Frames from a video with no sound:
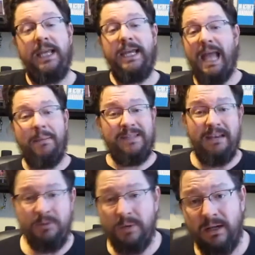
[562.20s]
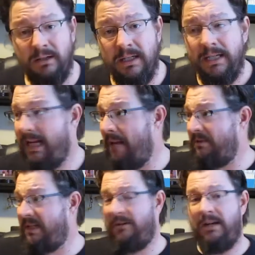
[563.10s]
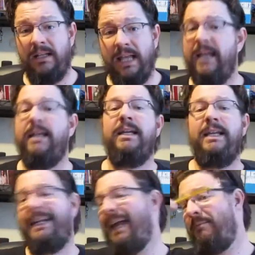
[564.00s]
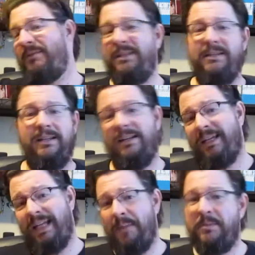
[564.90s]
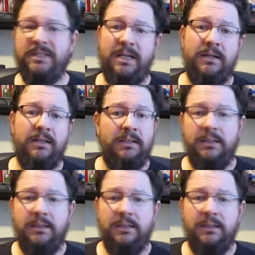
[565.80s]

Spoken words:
It happens everywhere. It happens here in LA. It happens in there. It happens there.